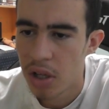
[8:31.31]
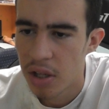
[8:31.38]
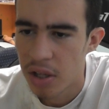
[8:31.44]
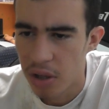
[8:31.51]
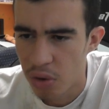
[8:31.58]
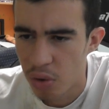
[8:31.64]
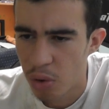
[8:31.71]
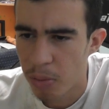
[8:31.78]

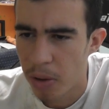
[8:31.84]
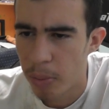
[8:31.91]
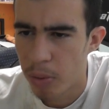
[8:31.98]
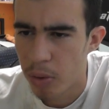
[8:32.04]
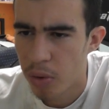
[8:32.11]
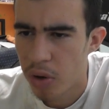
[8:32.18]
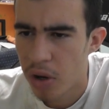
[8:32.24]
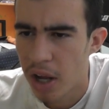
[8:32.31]
He took my
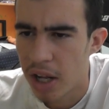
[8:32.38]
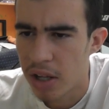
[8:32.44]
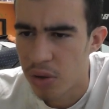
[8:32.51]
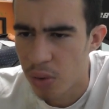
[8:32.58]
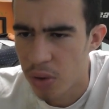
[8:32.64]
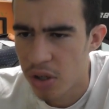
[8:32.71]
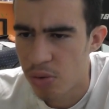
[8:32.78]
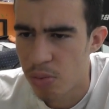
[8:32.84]
pawn, I
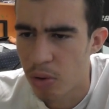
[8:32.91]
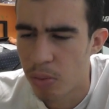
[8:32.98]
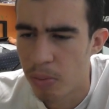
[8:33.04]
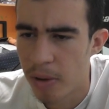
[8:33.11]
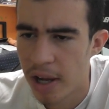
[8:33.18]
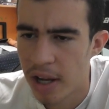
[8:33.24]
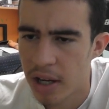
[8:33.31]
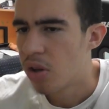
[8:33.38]
took his pawn
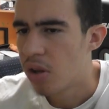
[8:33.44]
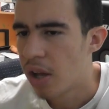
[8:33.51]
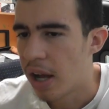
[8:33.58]
back.